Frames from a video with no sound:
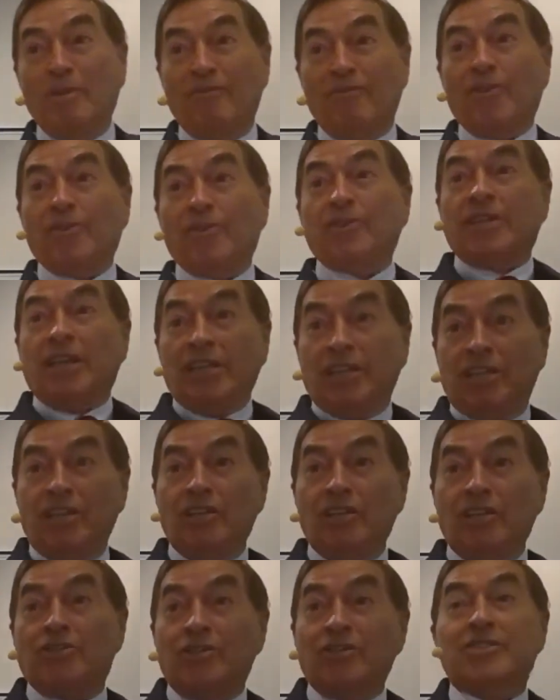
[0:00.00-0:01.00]
from
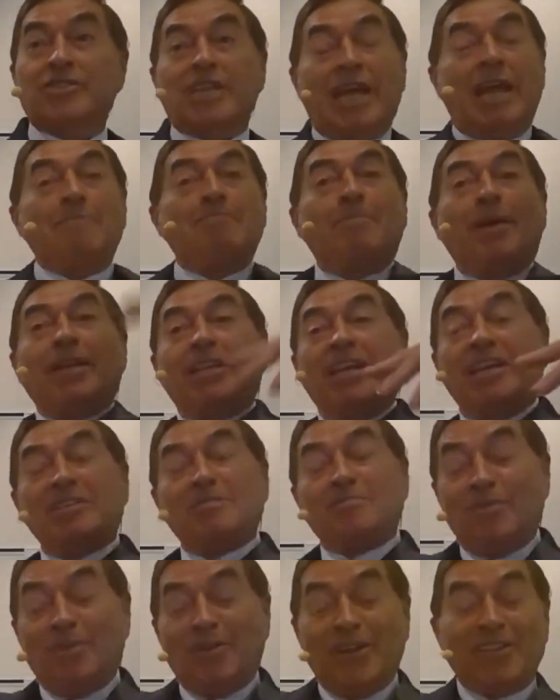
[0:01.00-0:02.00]
traditions and by the
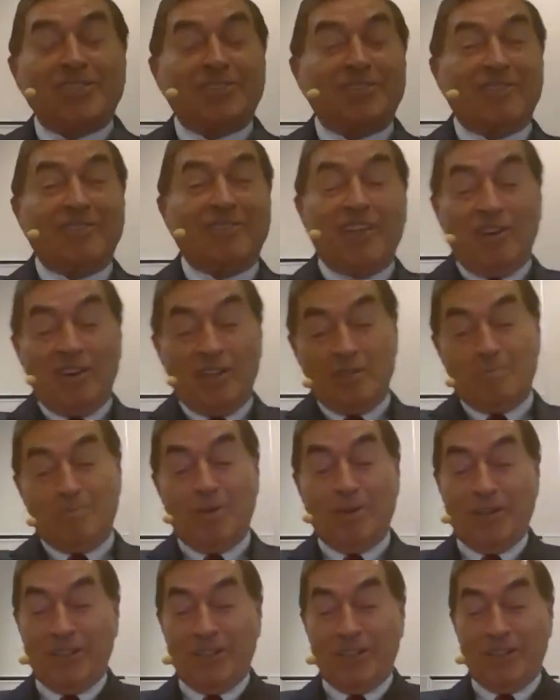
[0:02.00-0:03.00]
inspiration of the Holy
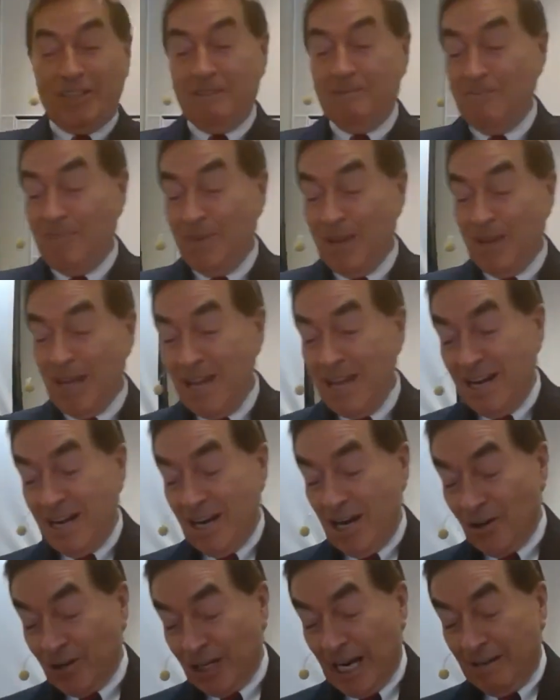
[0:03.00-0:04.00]
Spirit.
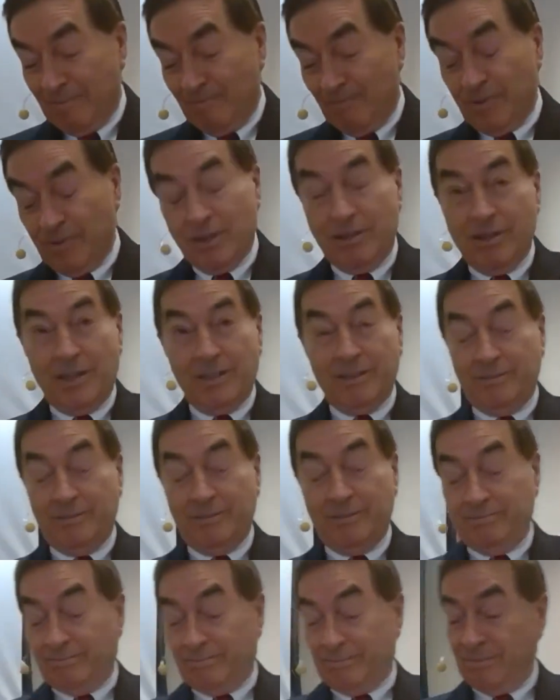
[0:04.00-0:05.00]
Okay, don't.
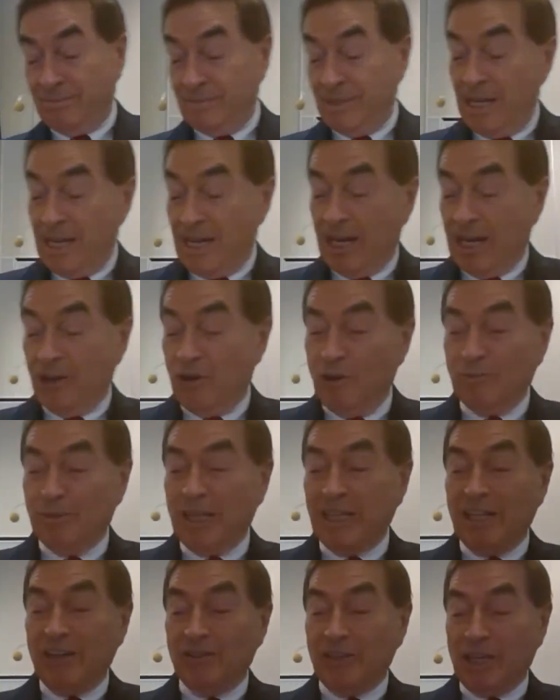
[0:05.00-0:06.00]
I hope they
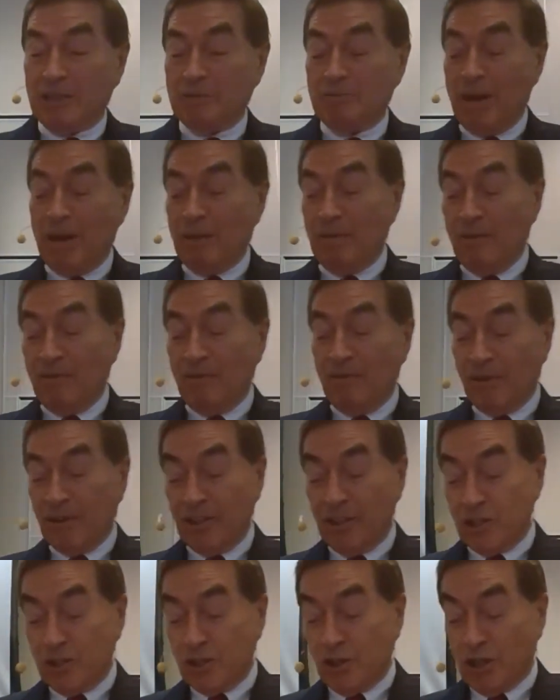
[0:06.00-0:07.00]
don't expel me from this
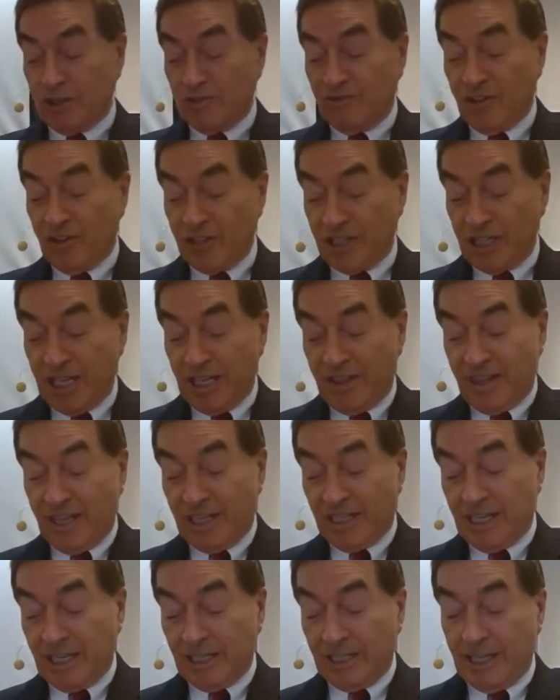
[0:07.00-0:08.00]
church for saying things
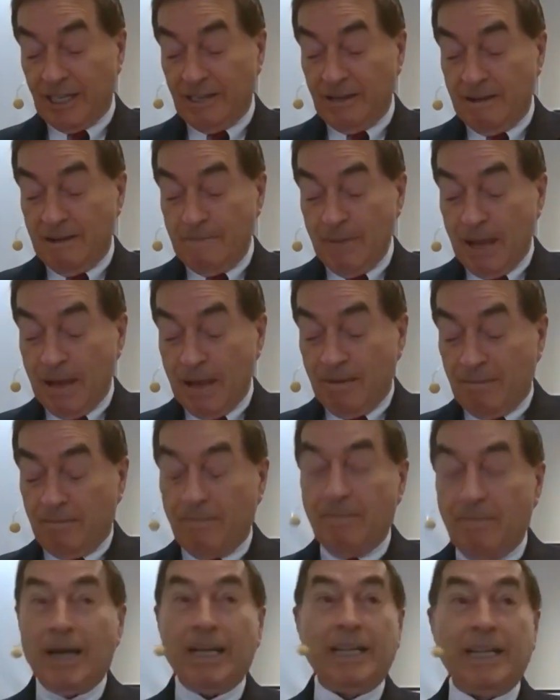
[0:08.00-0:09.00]
like that,
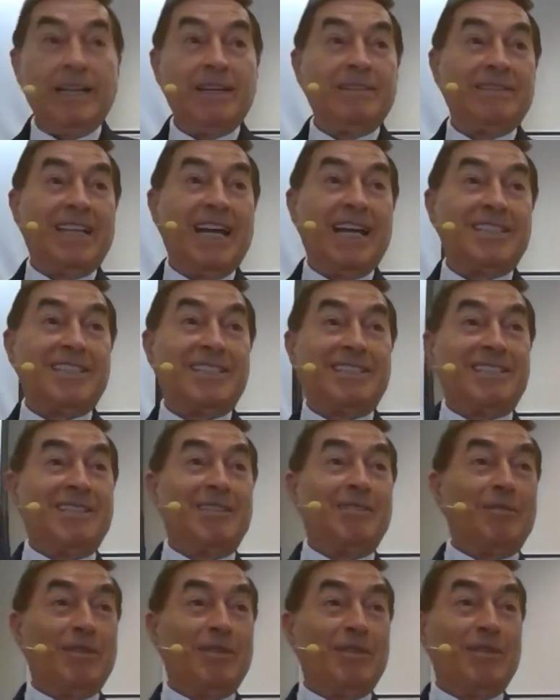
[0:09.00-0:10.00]
but that's
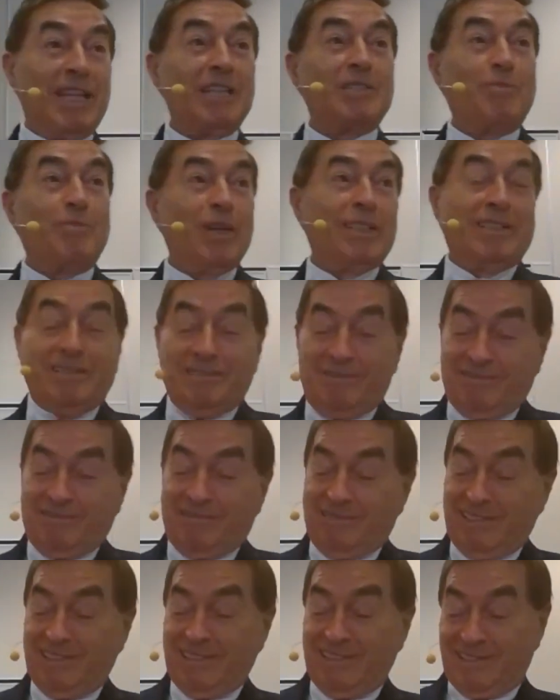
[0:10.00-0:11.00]
that's what
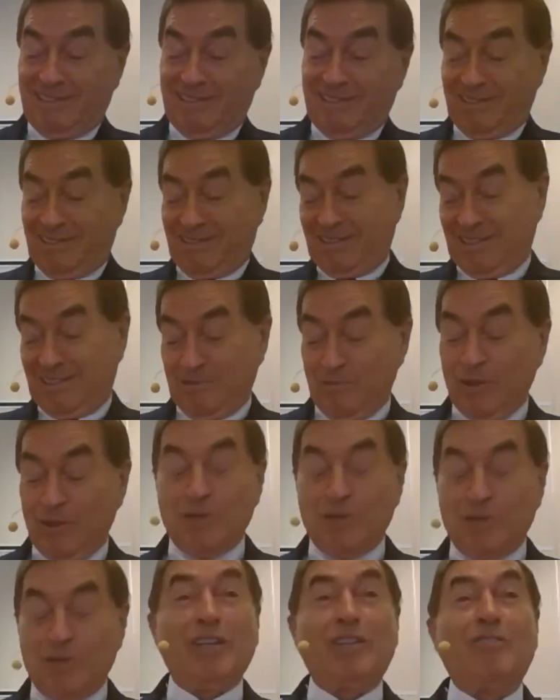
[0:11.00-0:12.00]
we try
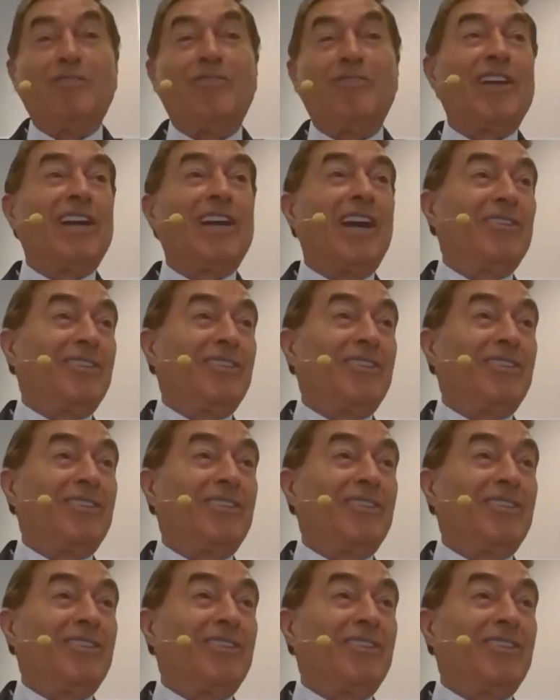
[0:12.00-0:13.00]
to figure out
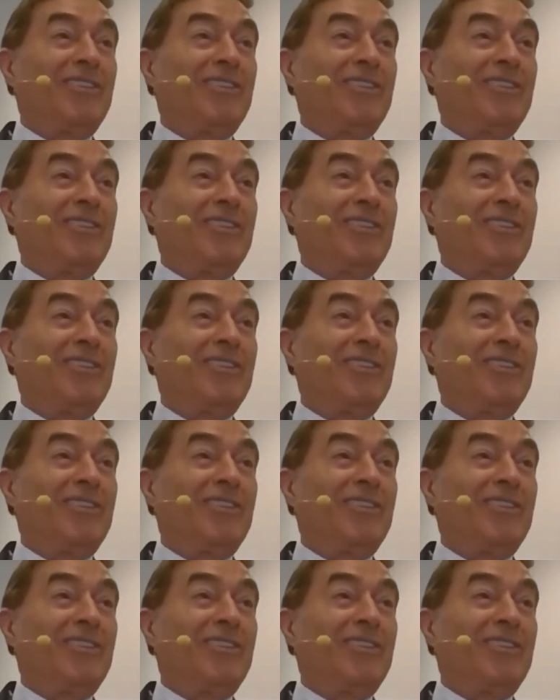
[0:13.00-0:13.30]
through